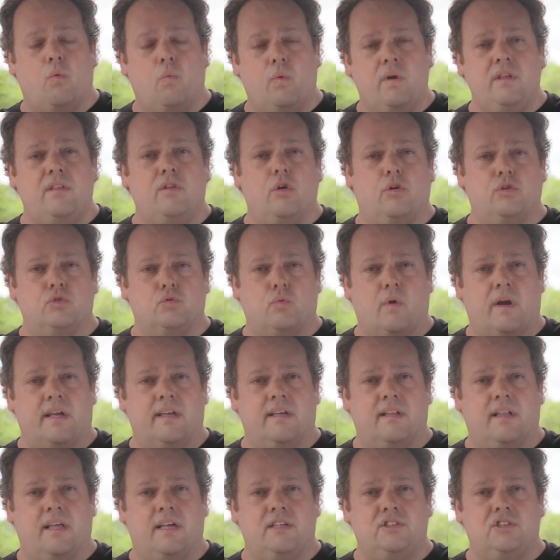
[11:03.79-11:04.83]
with those
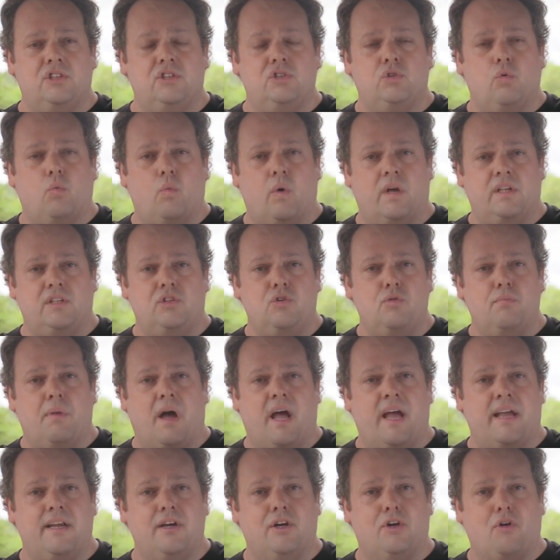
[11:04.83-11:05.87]
regulations when you
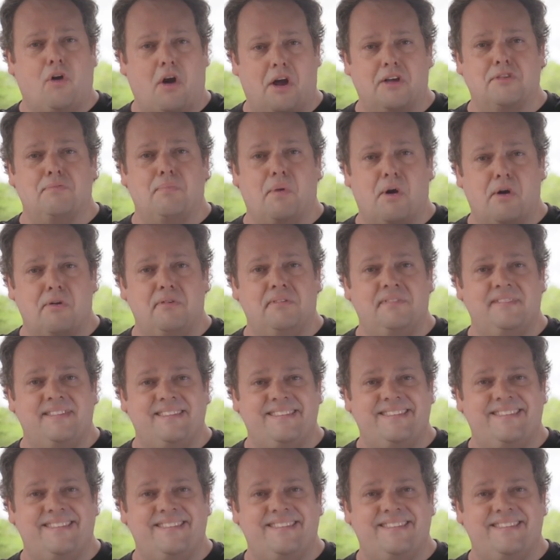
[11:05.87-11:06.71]
buy your crossbow.